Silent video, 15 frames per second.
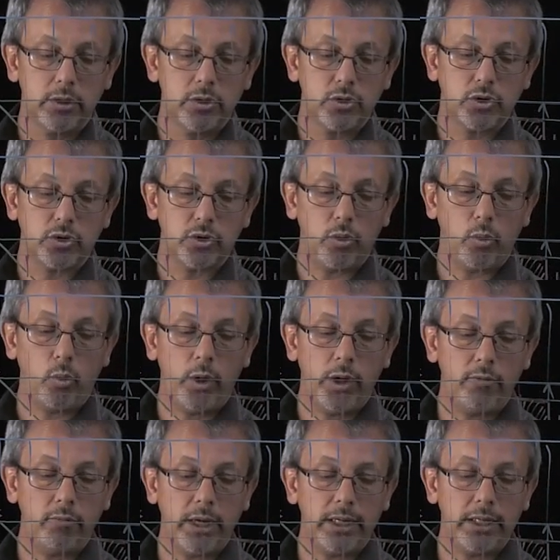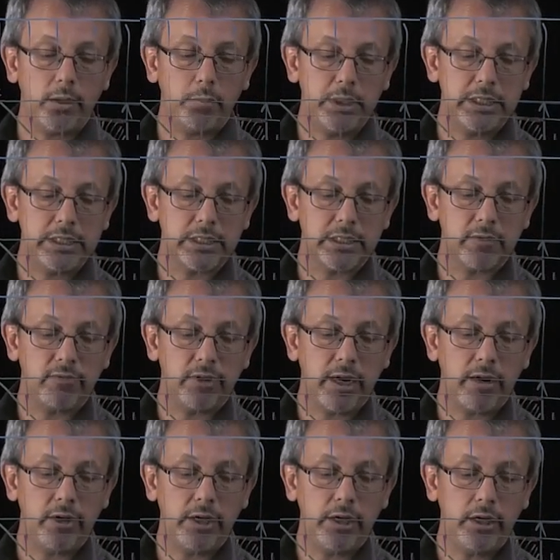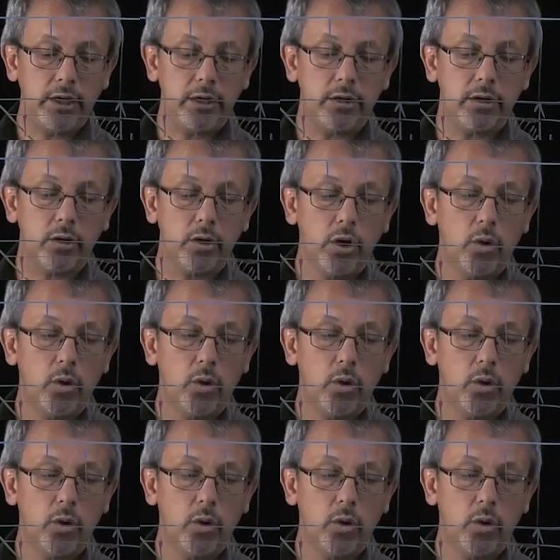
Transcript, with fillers: so one of my little pieces of area here